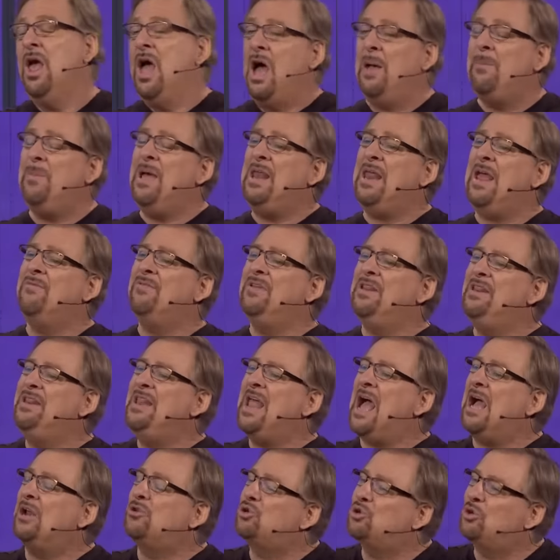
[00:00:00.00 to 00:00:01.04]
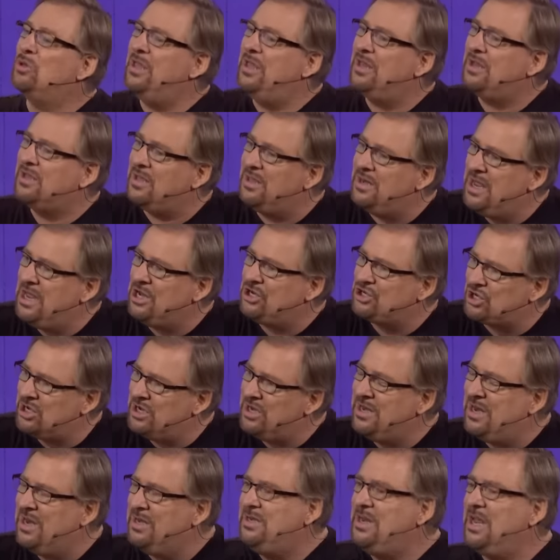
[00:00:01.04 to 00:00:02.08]
I might have a natural inclination,
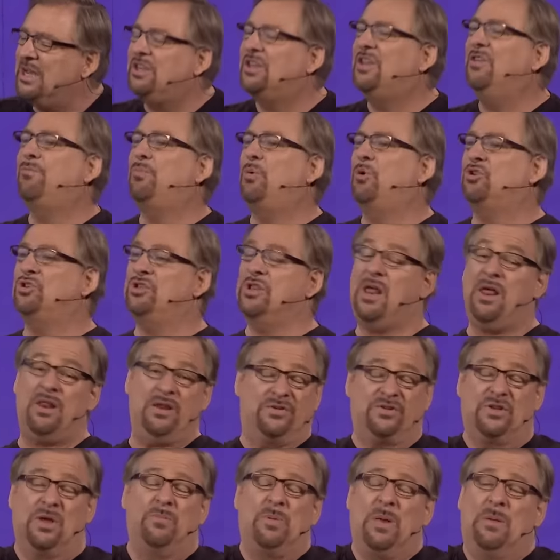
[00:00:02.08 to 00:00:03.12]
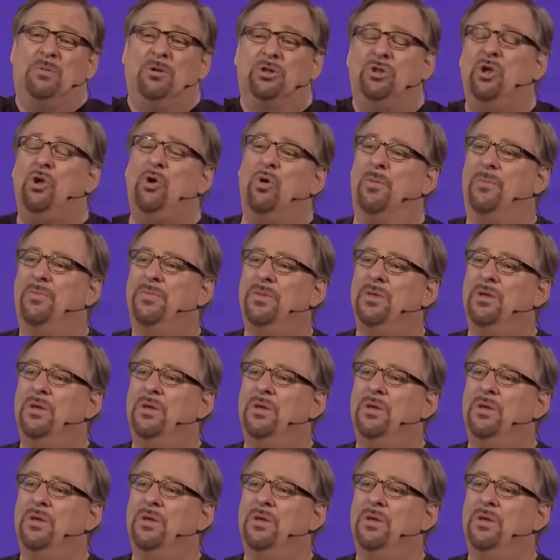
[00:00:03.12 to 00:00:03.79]
an addictive personality. Some people do,